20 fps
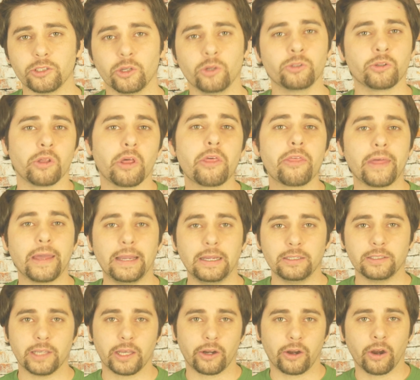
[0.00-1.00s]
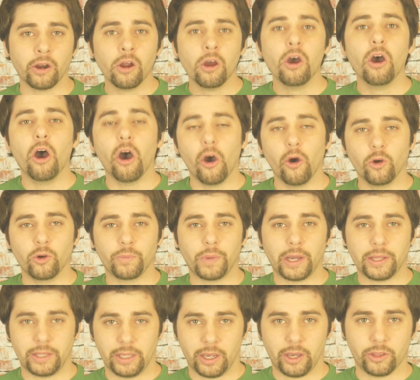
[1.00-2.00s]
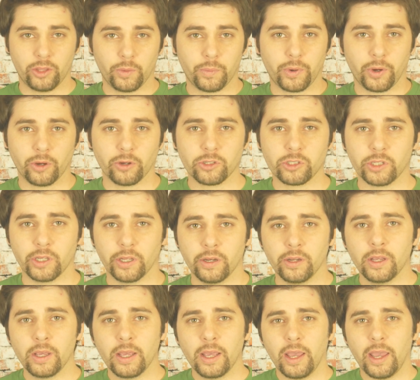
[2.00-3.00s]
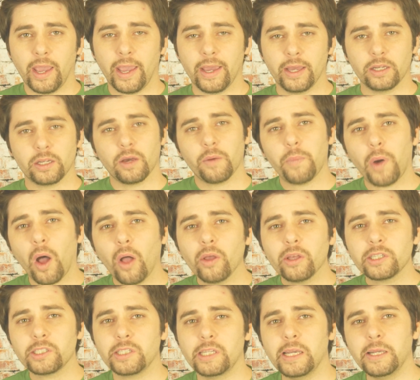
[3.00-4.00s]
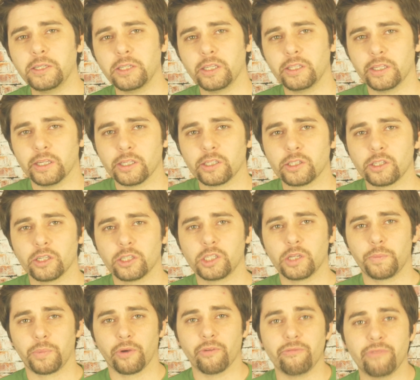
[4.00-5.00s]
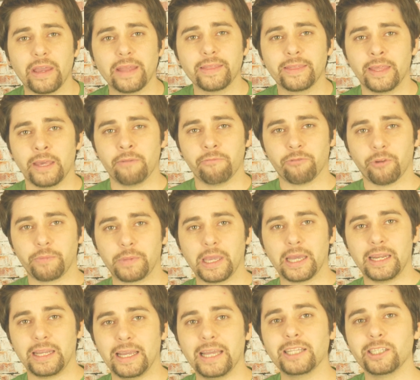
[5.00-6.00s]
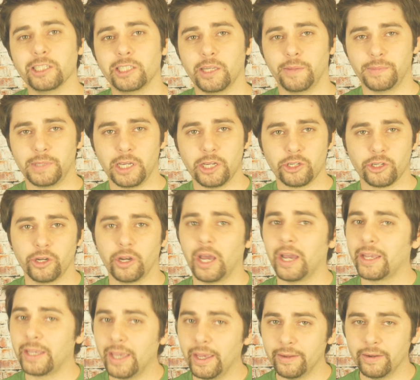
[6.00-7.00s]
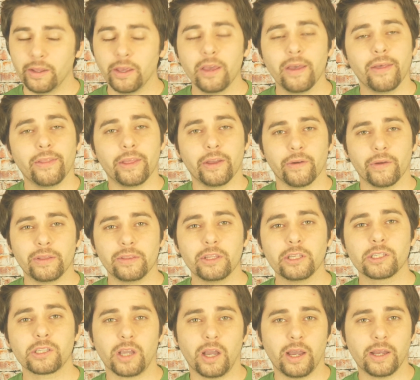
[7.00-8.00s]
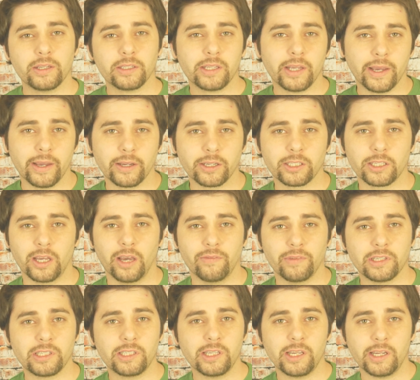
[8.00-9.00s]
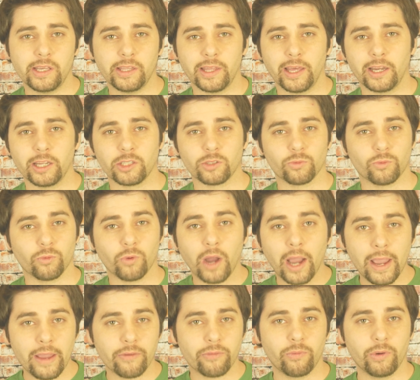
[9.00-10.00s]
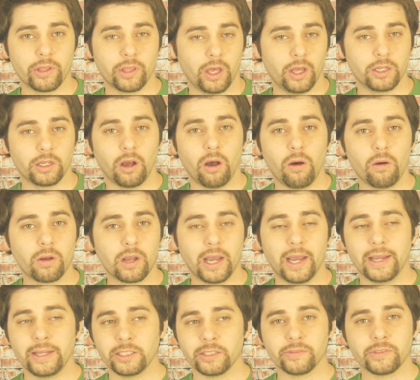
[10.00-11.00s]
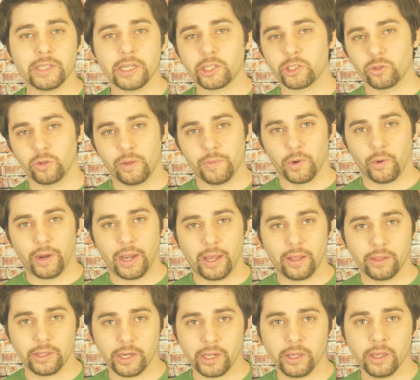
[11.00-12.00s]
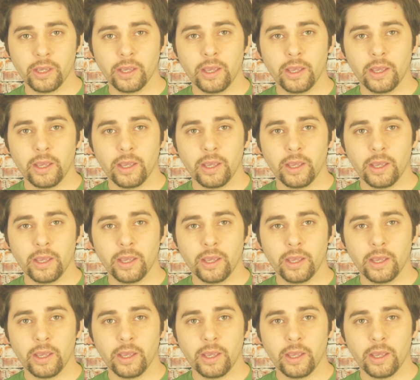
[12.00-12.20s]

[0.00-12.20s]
Those are the things that are owned by the other person. And Paul is teaching this to prevent them from getting into temptation. Again, they're in this context of a city that is rife with all kinds of sexual immorality.